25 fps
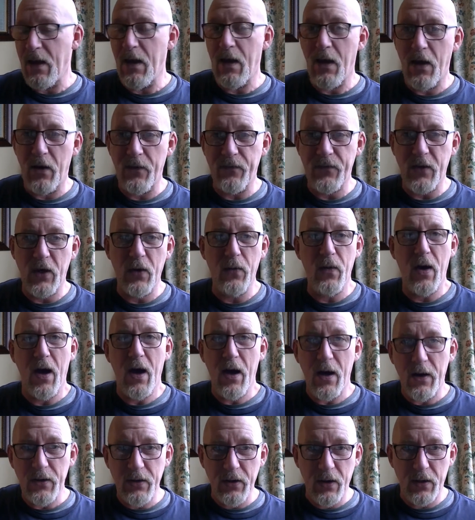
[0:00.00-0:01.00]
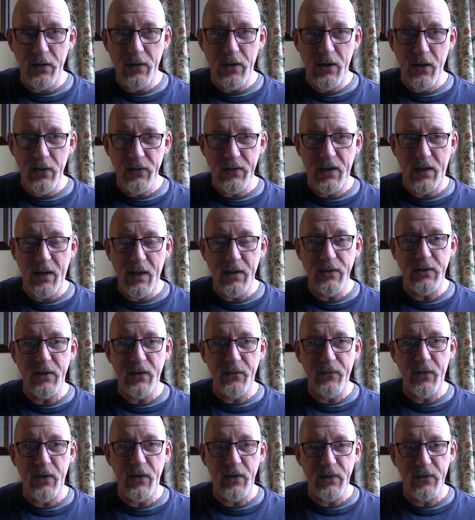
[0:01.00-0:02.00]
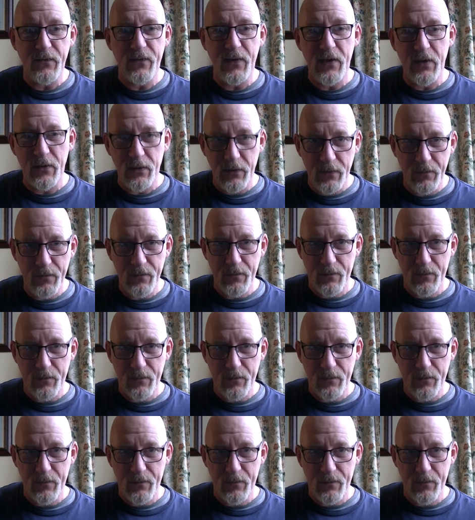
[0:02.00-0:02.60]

of you are not using interviews for your